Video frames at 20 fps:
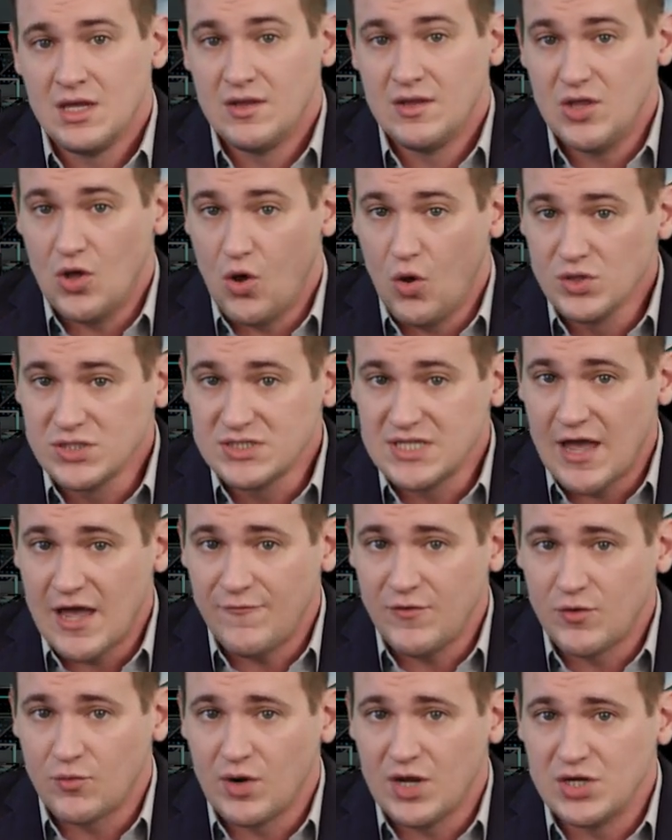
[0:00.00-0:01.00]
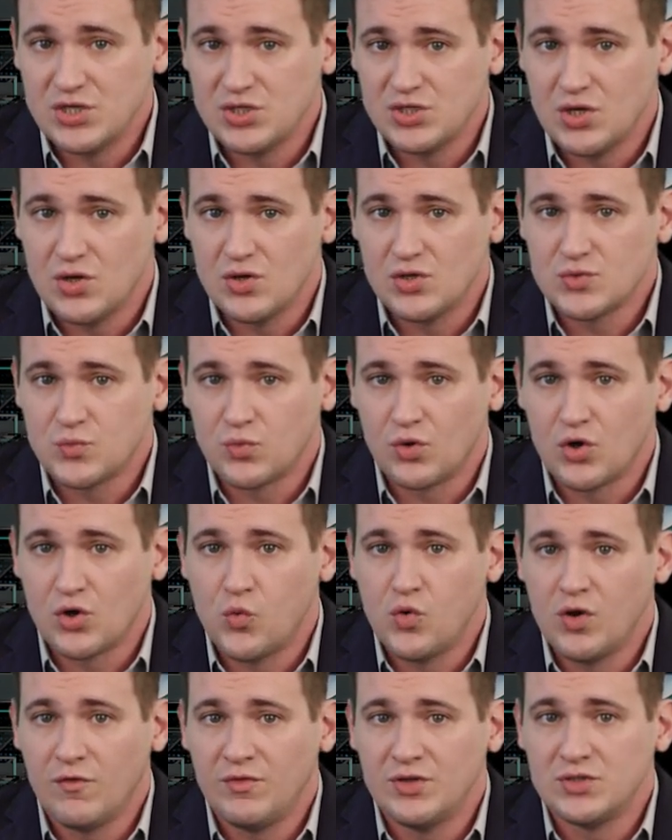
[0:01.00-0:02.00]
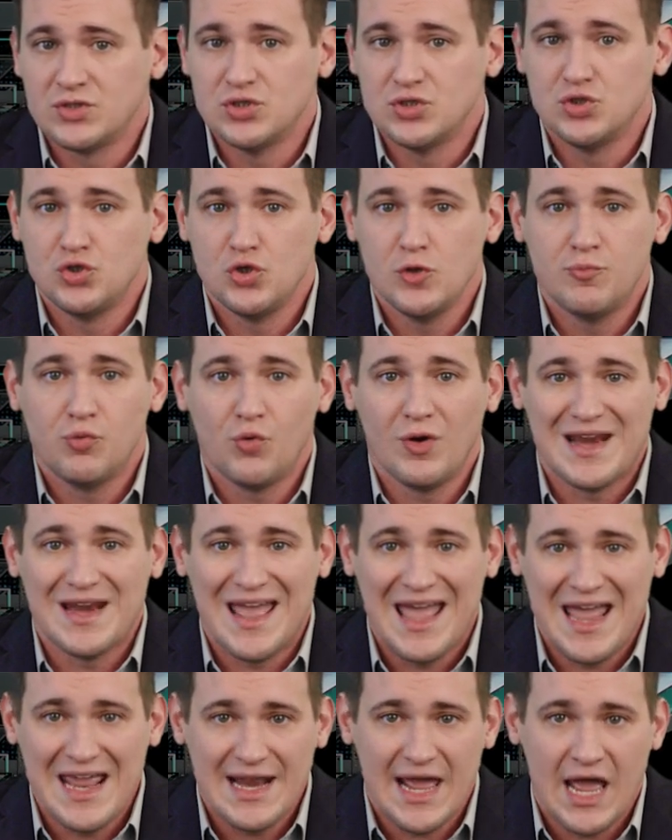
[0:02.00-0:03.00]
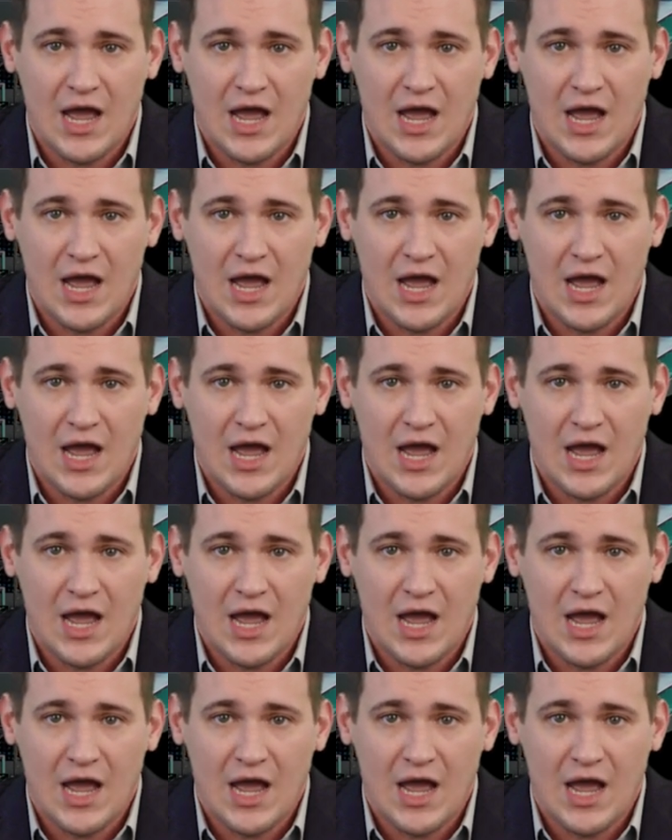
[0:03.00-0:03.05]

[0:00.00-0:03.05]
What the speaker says: The old staffing ratios were equivalent to 2.8